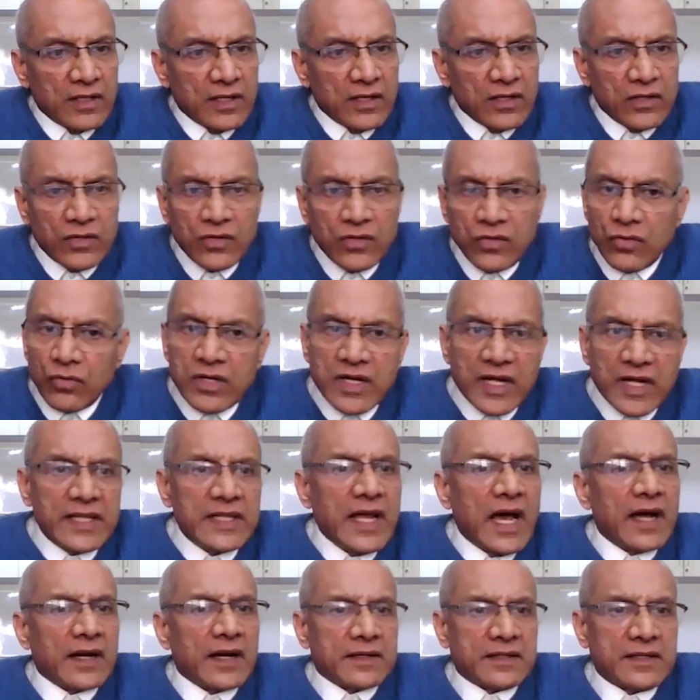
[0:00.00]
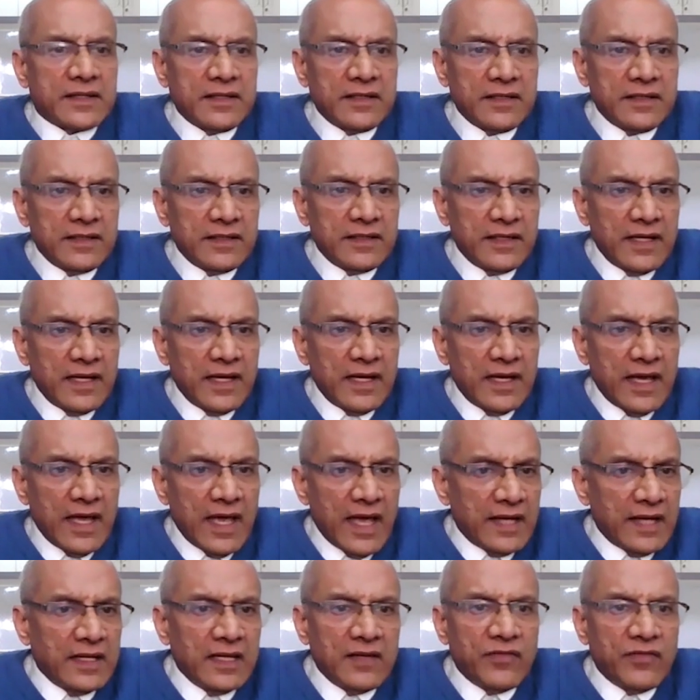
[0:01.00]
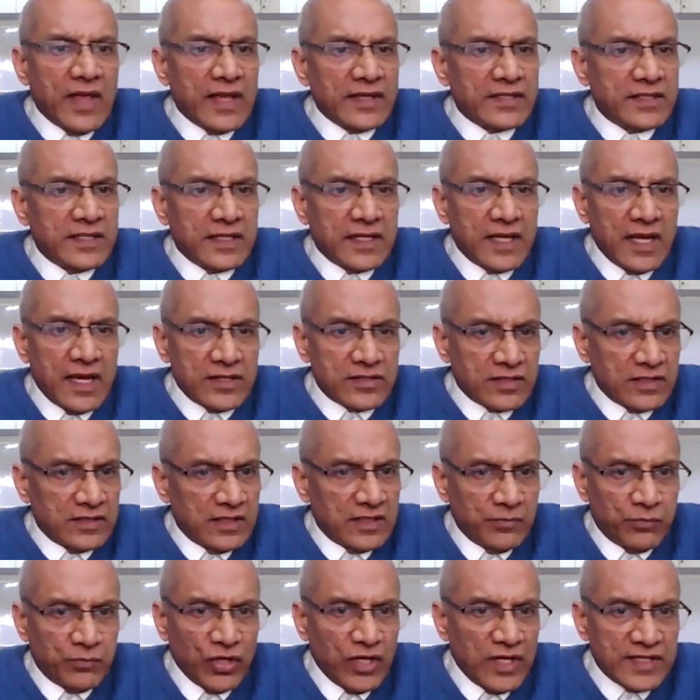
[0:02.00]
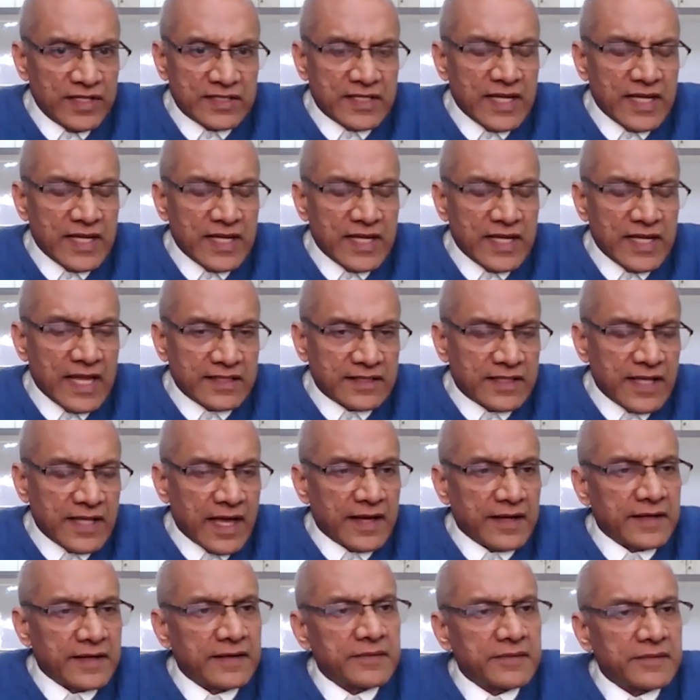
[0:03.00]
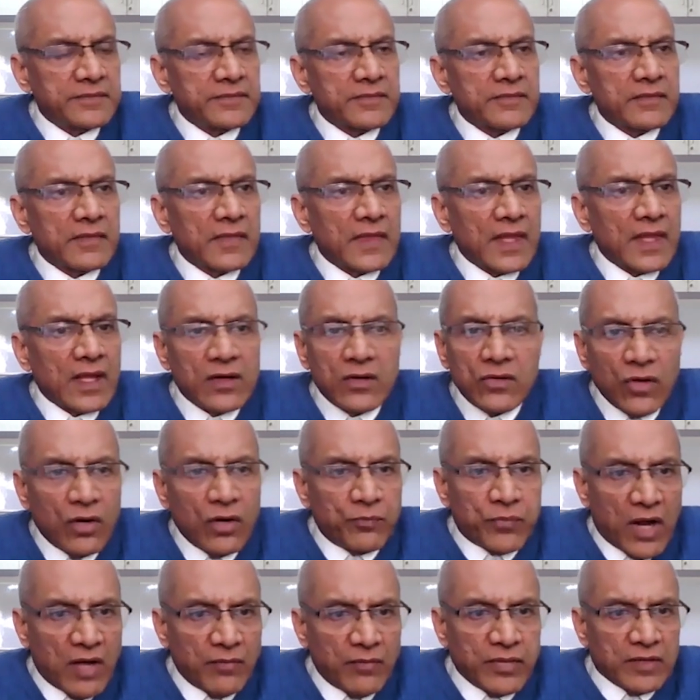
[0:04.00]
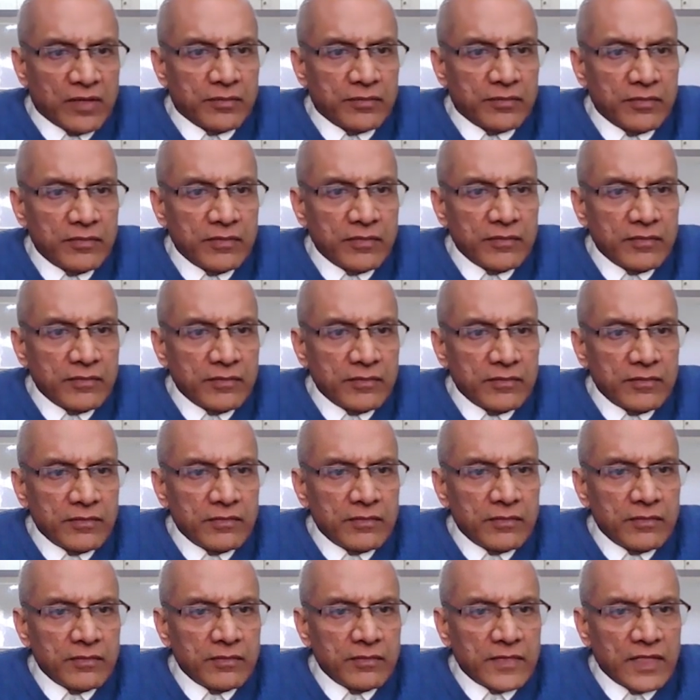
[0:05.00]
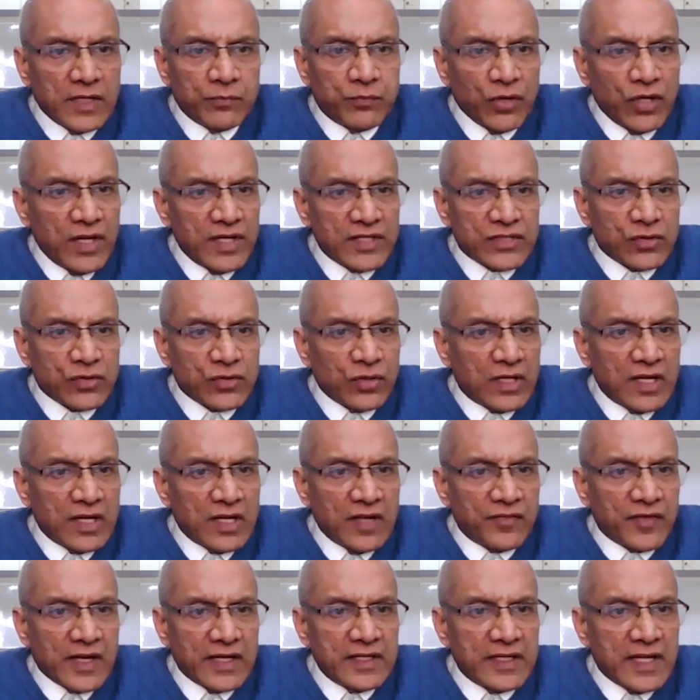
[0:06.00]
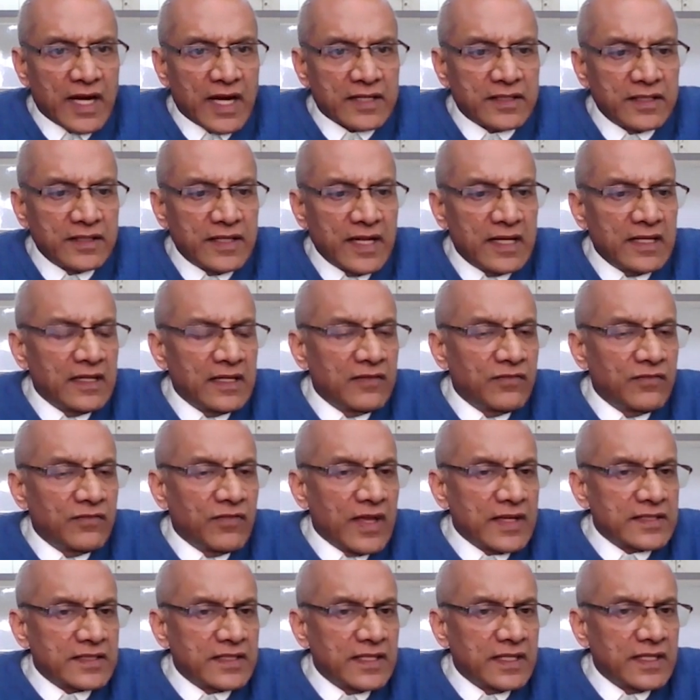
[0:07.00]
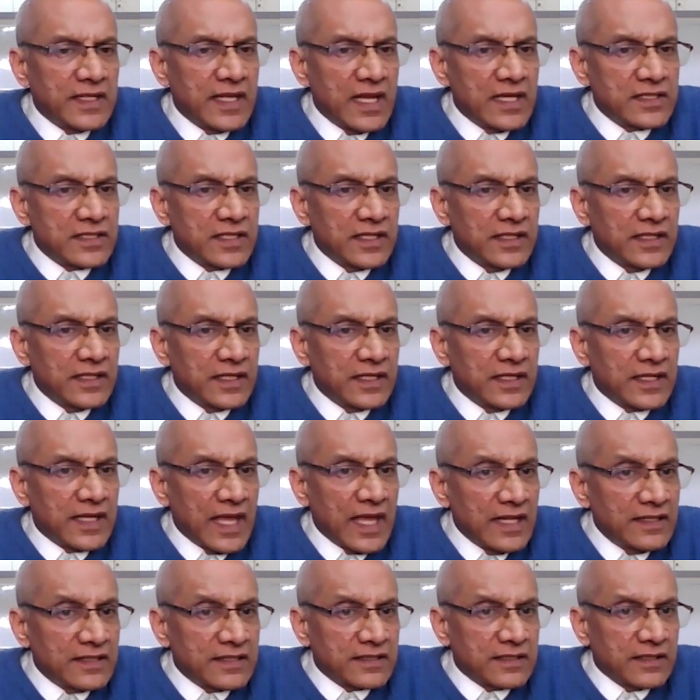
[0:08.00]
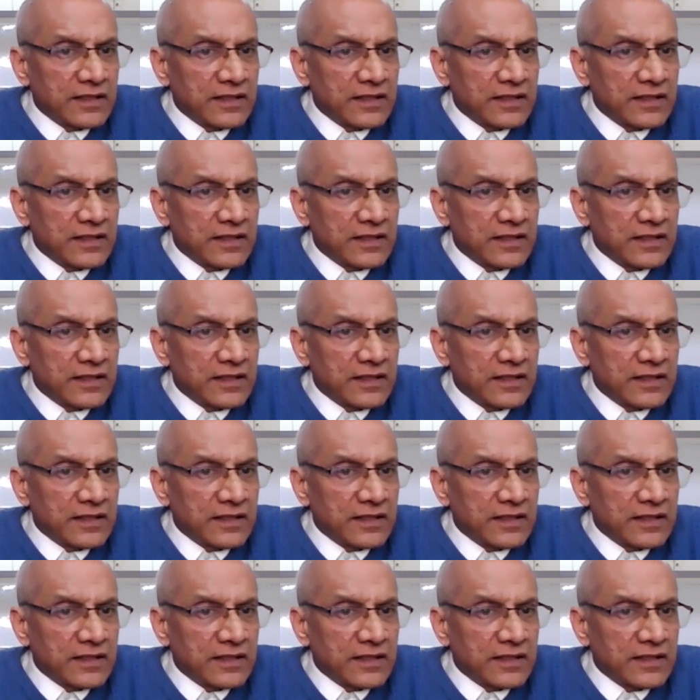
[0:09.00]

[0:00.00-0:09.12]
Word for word: you conduct an investigation. The police does that. No problem. The police could have conducted an investigation against her,